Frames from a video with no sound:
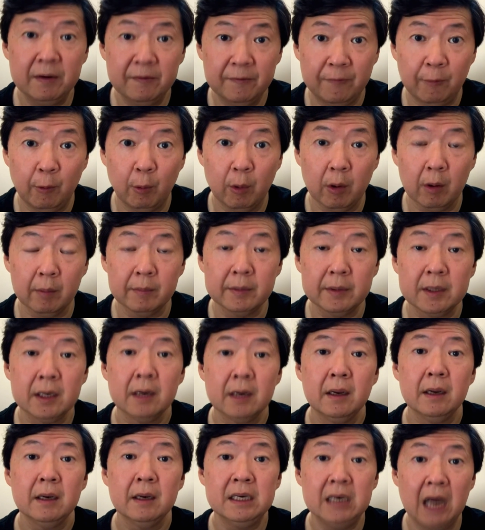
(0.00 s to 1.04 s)
informed.
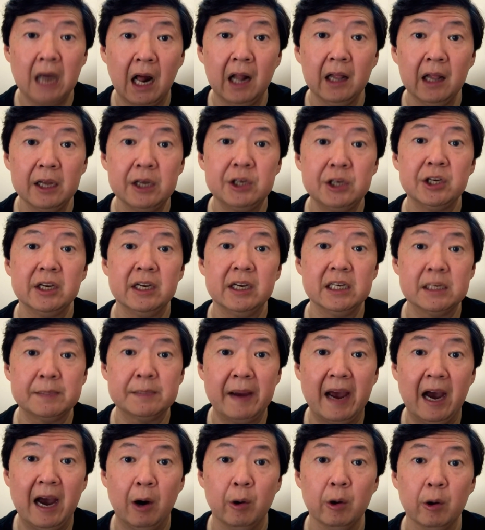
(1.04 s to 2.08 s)
Knowledge is
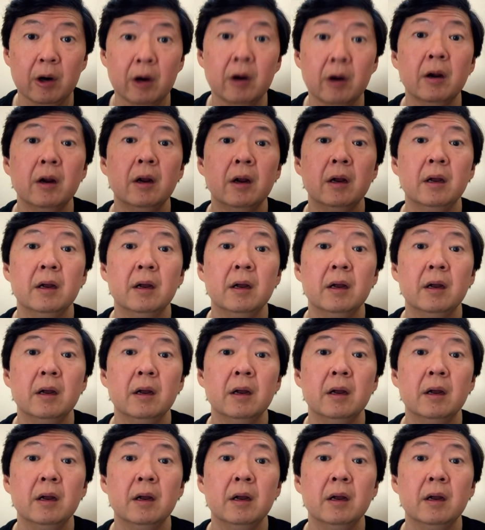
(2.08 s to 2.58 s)
power.